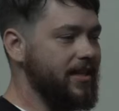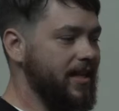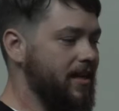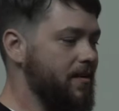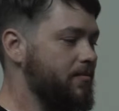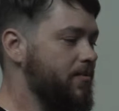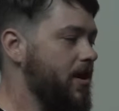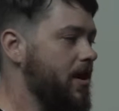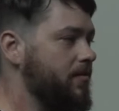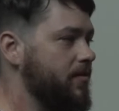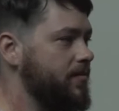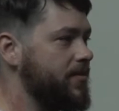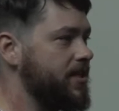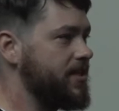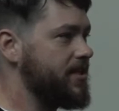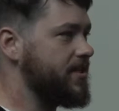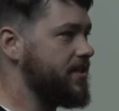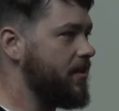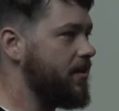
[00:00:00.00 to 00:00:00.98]
a data problem
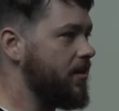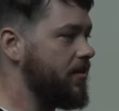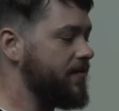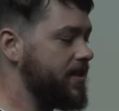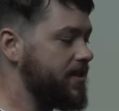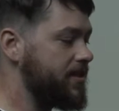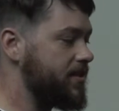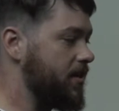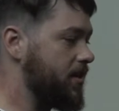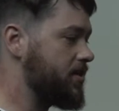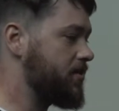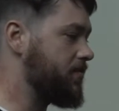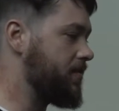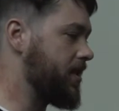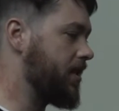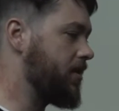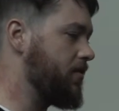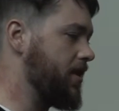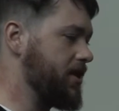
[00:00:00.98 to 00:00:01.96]
to solve, it starts
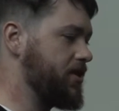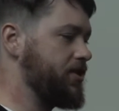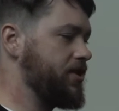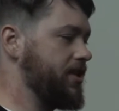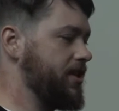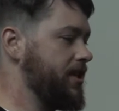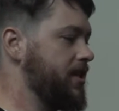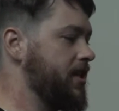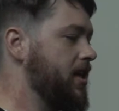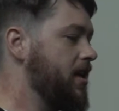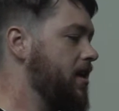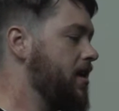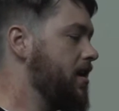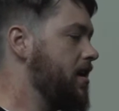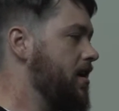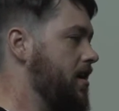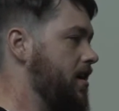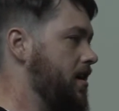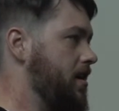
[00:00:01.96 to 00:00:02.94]
with a question.
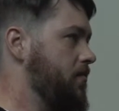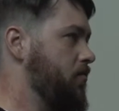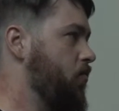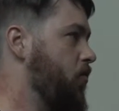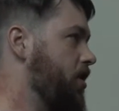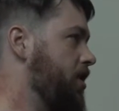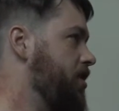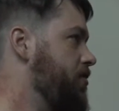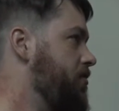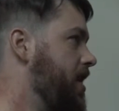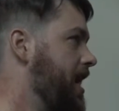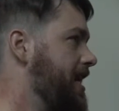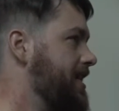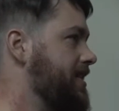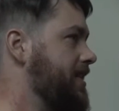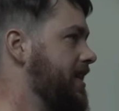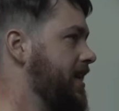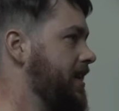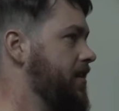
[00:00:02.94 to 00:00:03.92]
Um, what are you
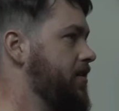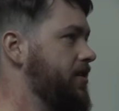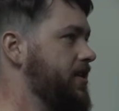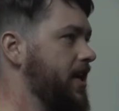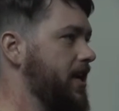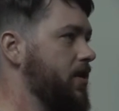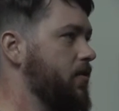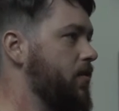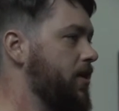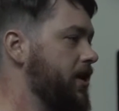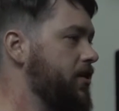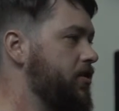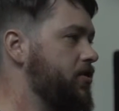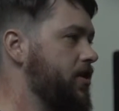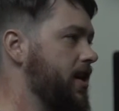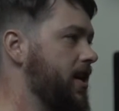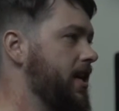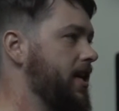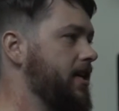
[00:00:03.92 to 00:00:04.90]
asking your data? What are you
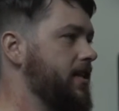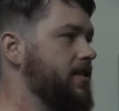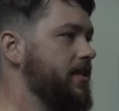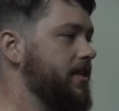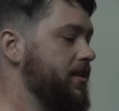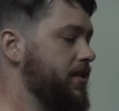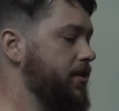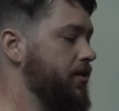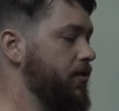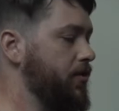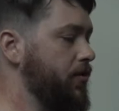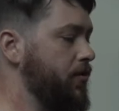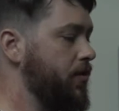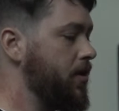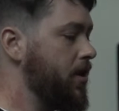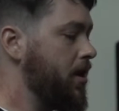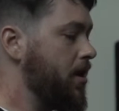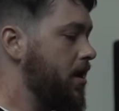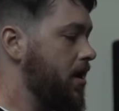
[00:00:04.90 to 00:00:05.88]
trying to do?
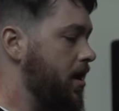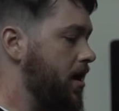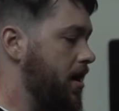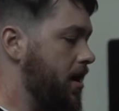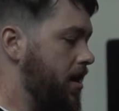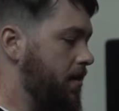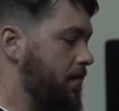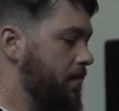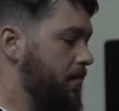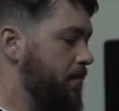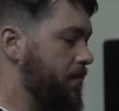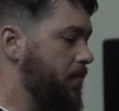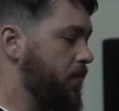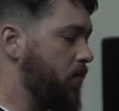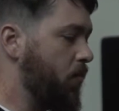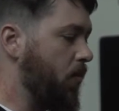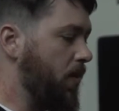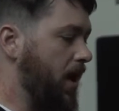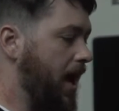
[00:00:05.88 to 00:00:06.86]
Um,
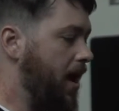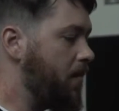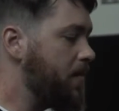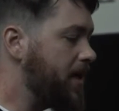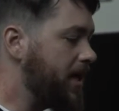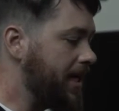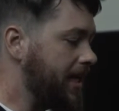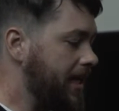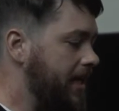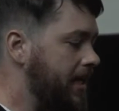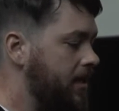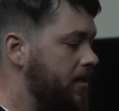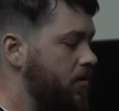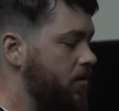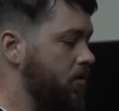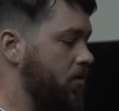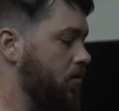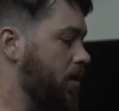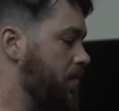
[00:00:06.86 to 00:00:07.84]
how many
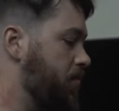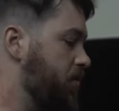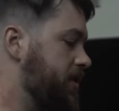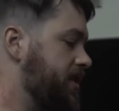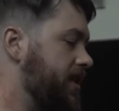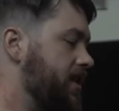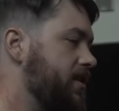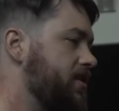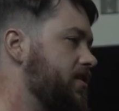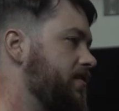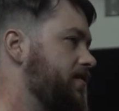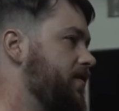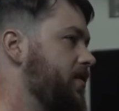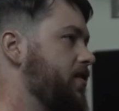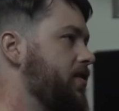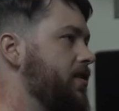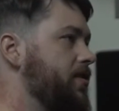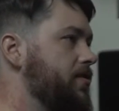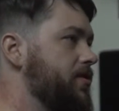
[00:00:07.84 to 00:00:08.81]
or what percentage of
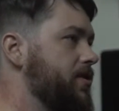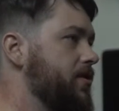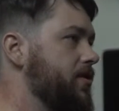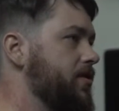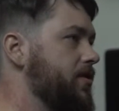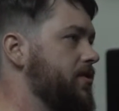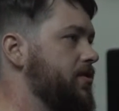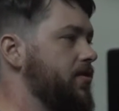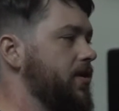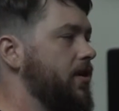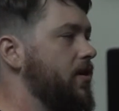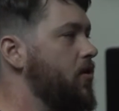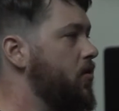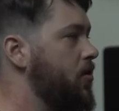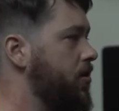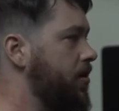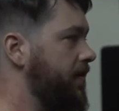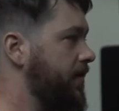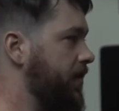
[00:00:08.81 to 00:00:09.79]
your users or a
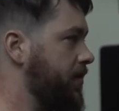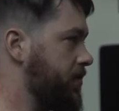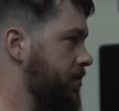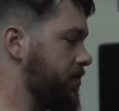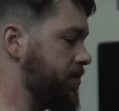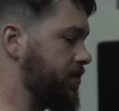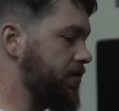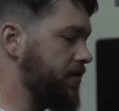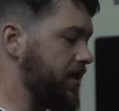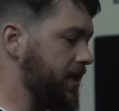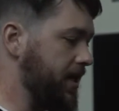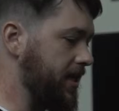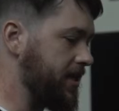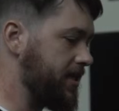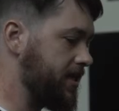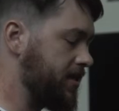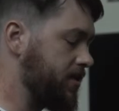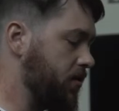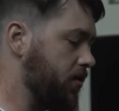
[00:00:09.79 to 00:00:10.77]
cohort of users do
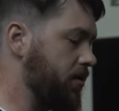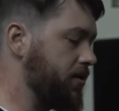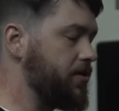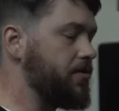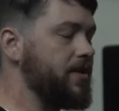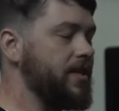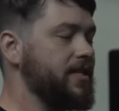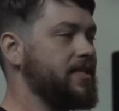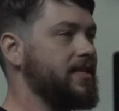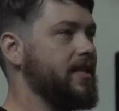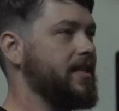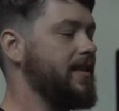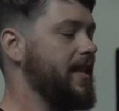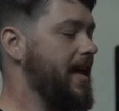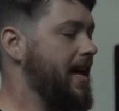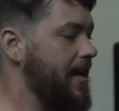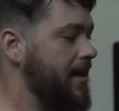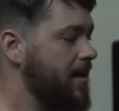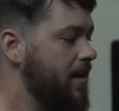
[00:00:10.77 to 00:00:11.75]
this or do this than
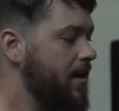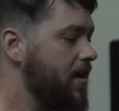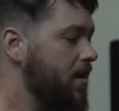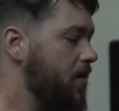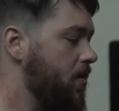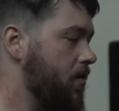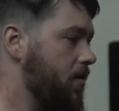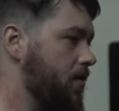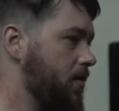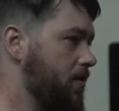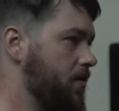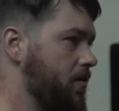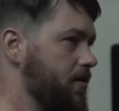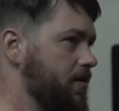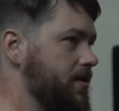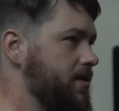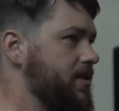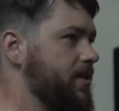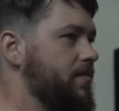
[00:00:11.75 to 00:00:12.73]
that? Or,
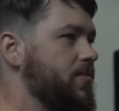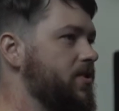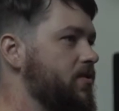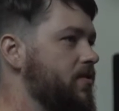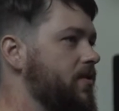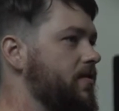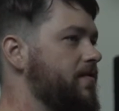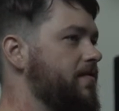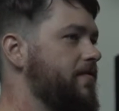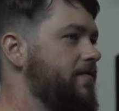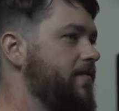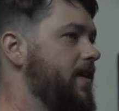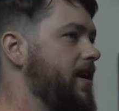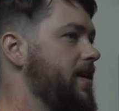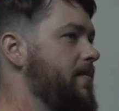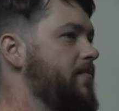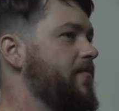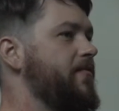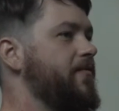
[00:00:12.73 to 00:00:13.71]
or some sort of
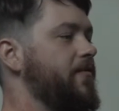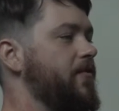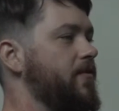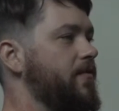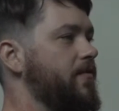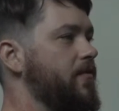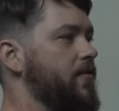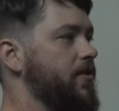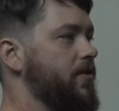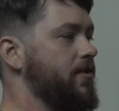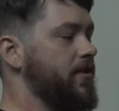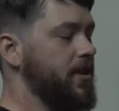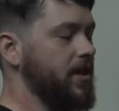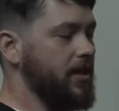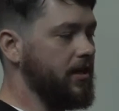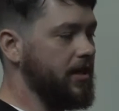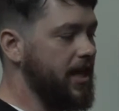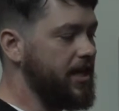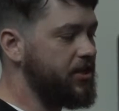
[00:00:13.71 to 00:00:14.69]
frame for, for the
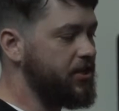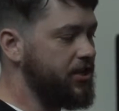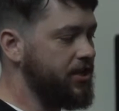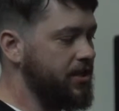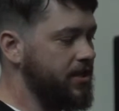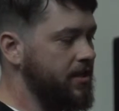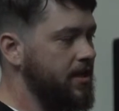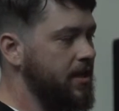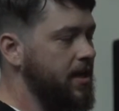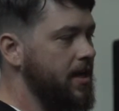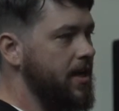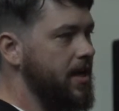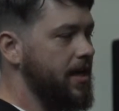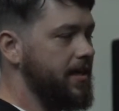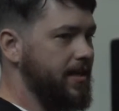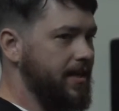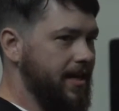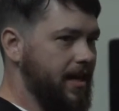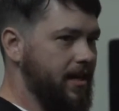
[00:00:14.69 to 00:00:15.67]
collection
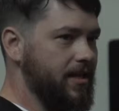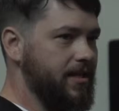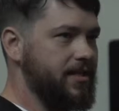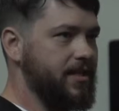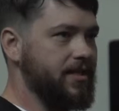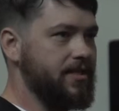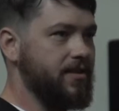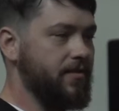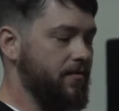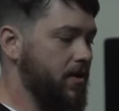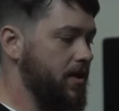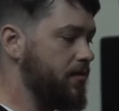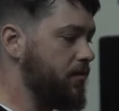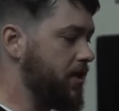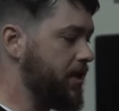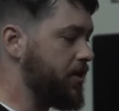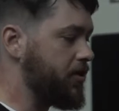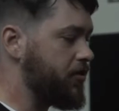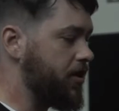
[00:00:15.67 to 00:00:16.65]
and the analysis of what,
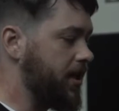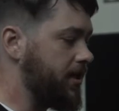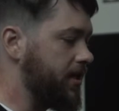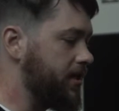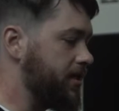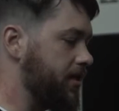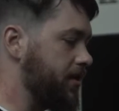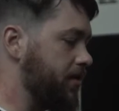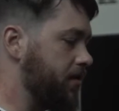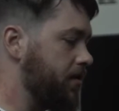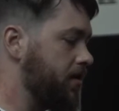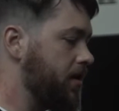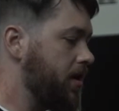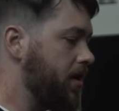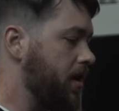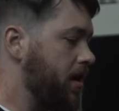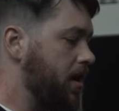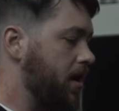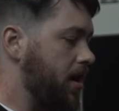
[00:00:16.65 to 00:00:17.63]
what you're trying to do.
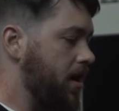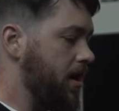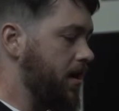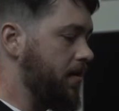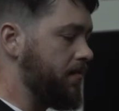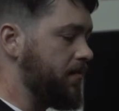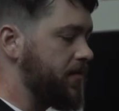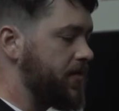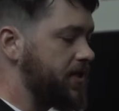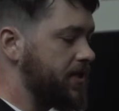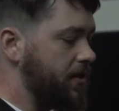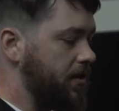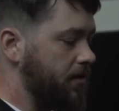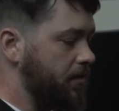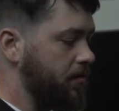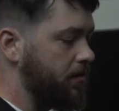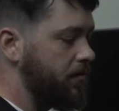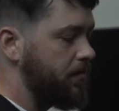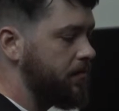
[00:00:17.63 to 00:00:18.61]
Um,
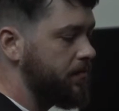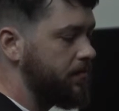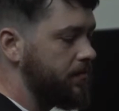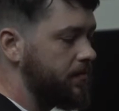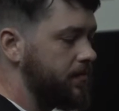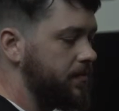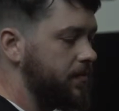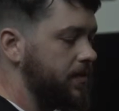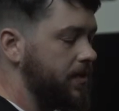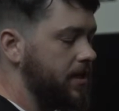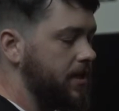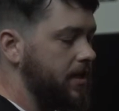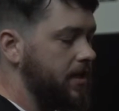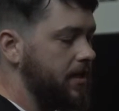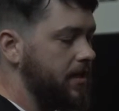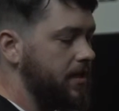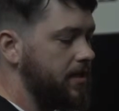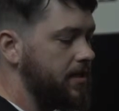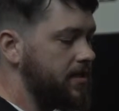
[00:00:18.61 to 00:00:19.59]
so
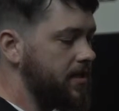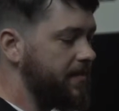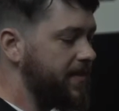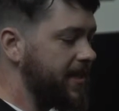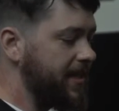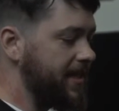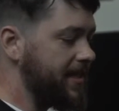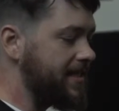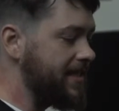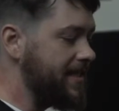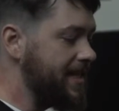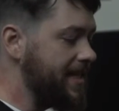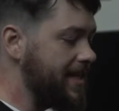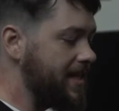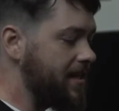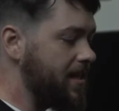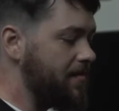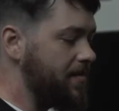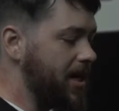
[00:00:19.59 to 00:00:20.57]
something that's
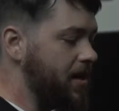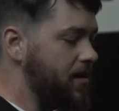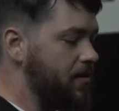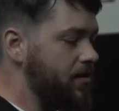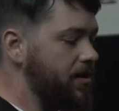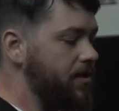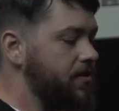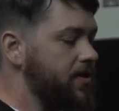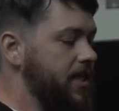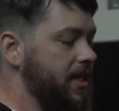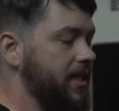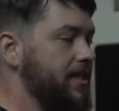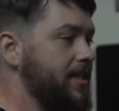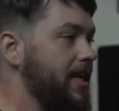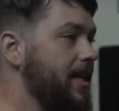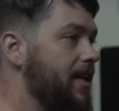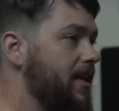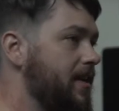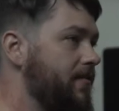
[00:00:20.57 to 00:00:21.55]
neat about using a
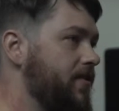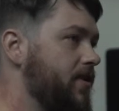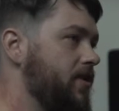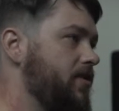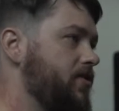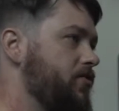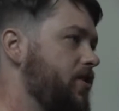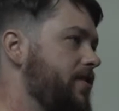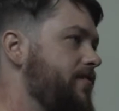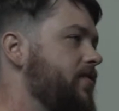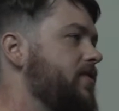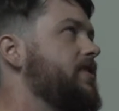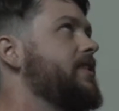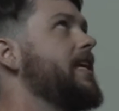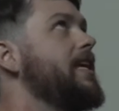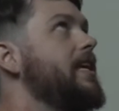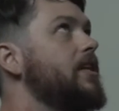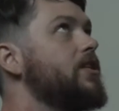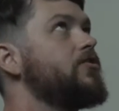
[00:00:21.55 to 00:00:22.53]
data-driven
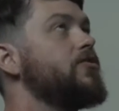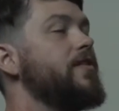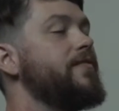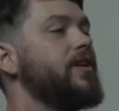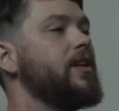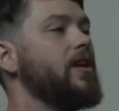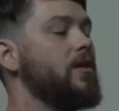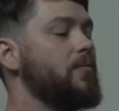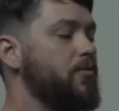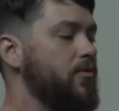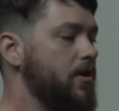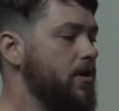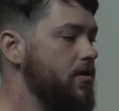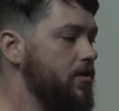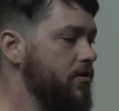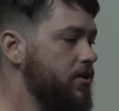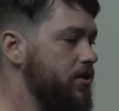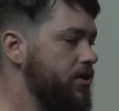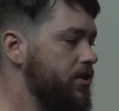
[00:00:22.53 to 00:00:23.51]
data
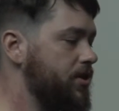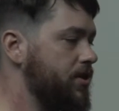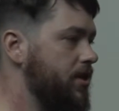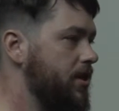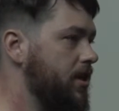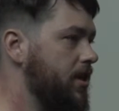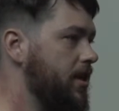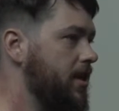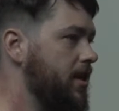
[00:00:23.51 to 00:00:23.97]
approach